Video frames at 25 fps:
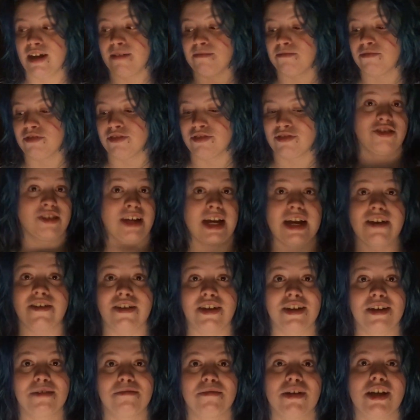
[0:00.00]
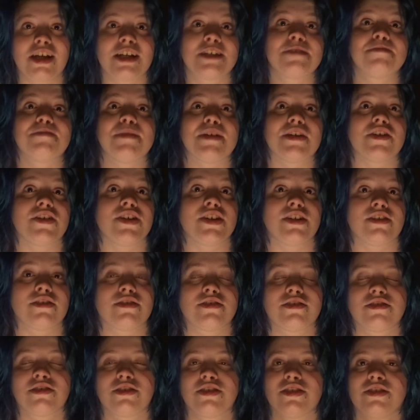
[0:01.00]
I'm just sharing my
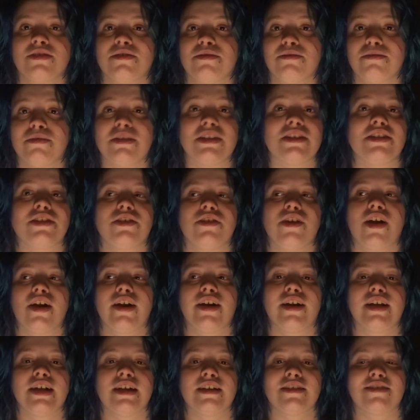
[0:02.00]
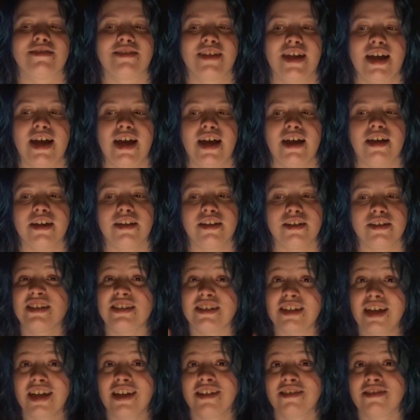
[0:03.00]
experience with you guys, and
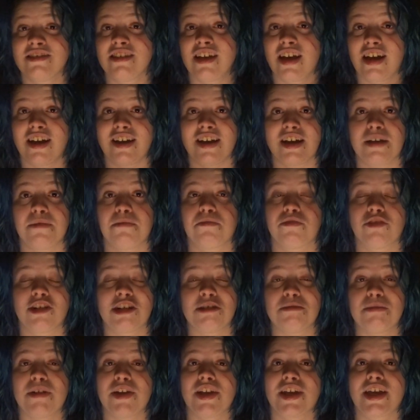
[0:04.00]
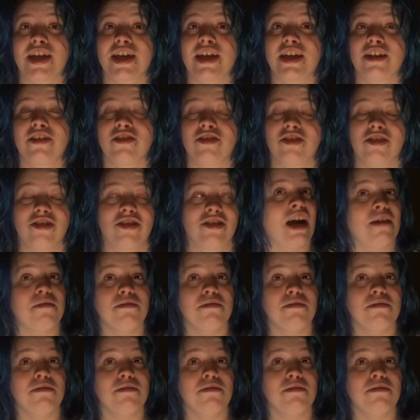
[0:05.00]
yes, I am pro medication.